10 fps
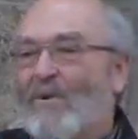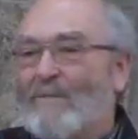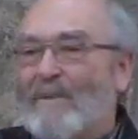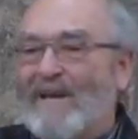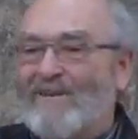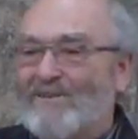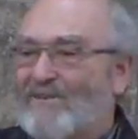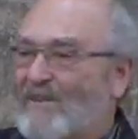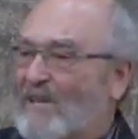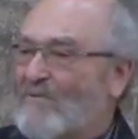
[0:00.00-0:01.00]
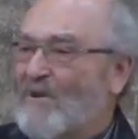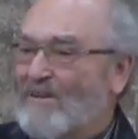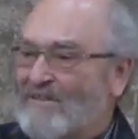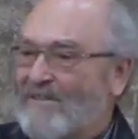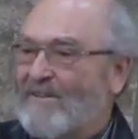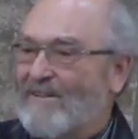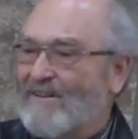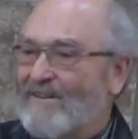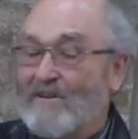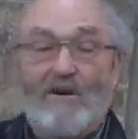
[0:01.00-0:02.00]
What page do you think it was?
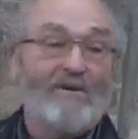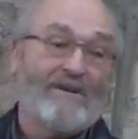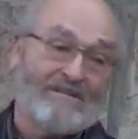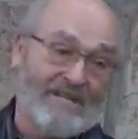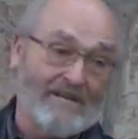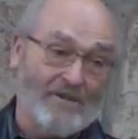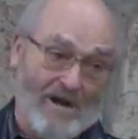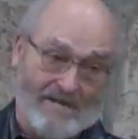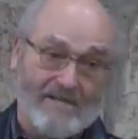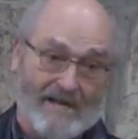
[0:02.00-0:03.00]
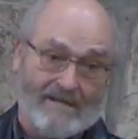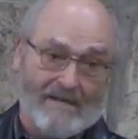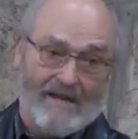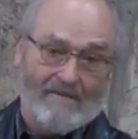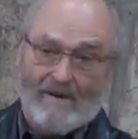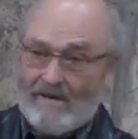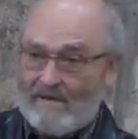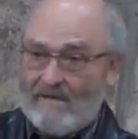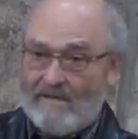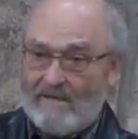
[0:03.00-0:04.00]
Now, you're all going to say John 10:10, right?